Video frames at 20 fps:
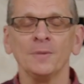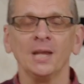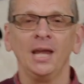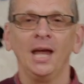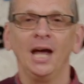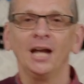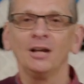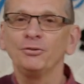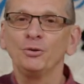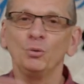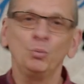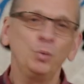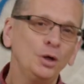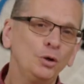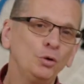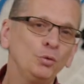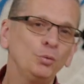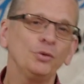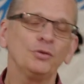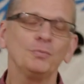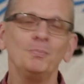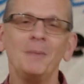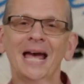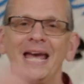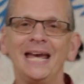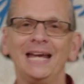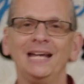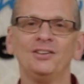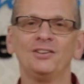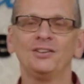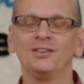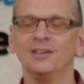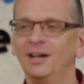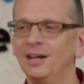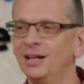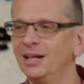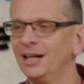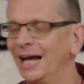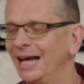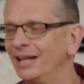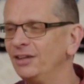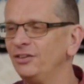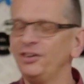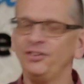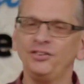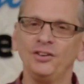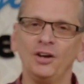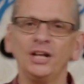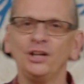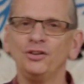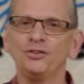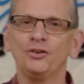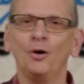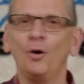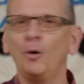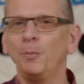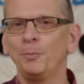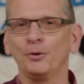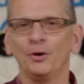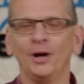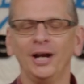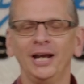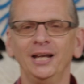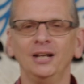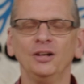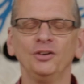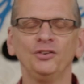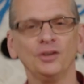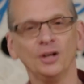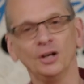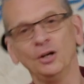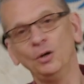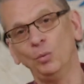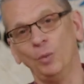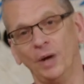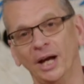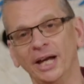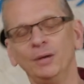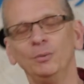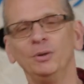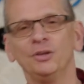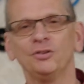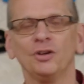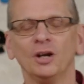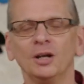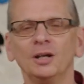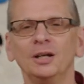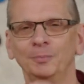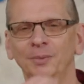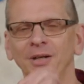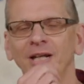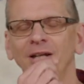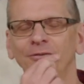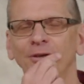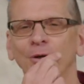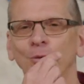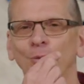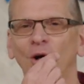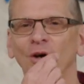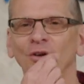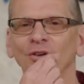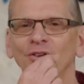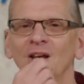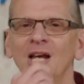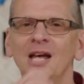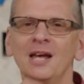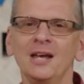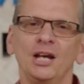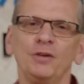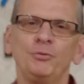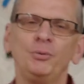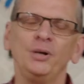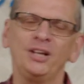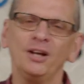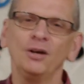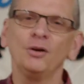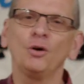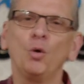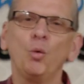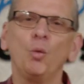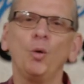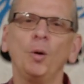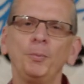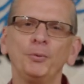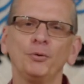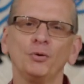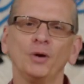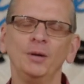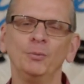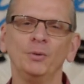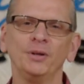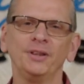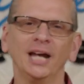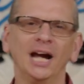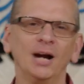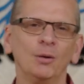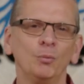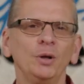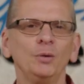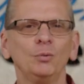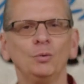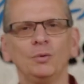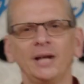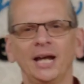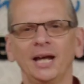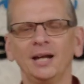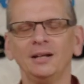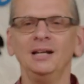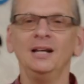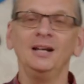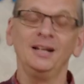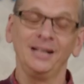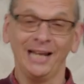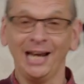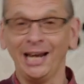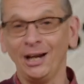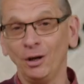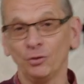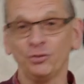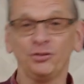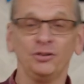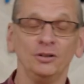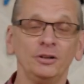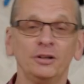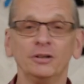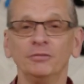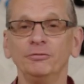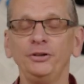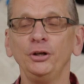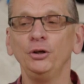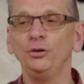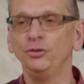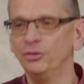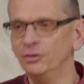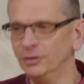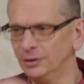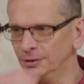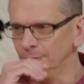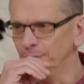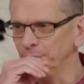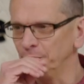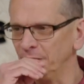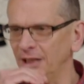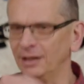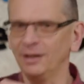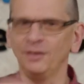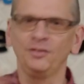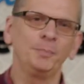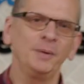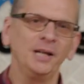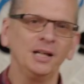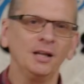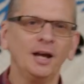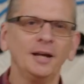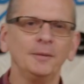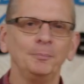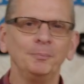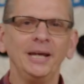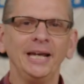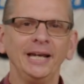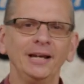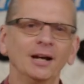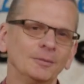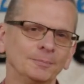And if the world was made and designed to operate in a certain way, which I believe it was, if we don't cooperate with that, we will get chaos and confusion. It's a bit like me.